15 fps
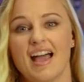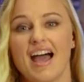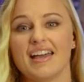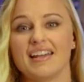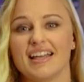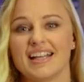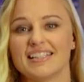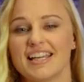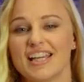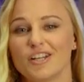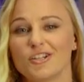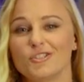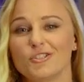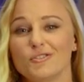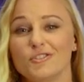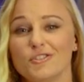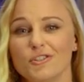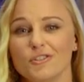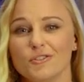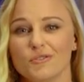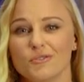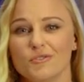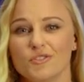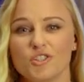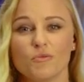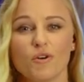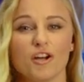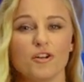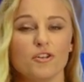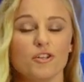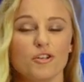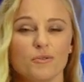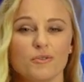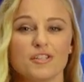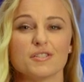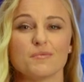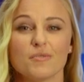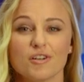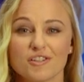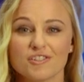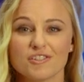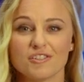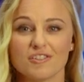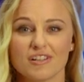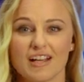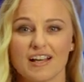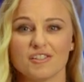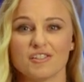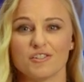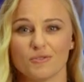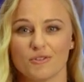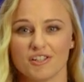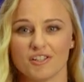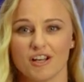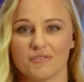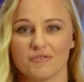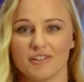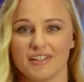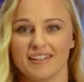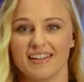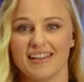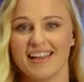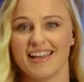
I'd like to introduce you to our newest personal cloud storage offering,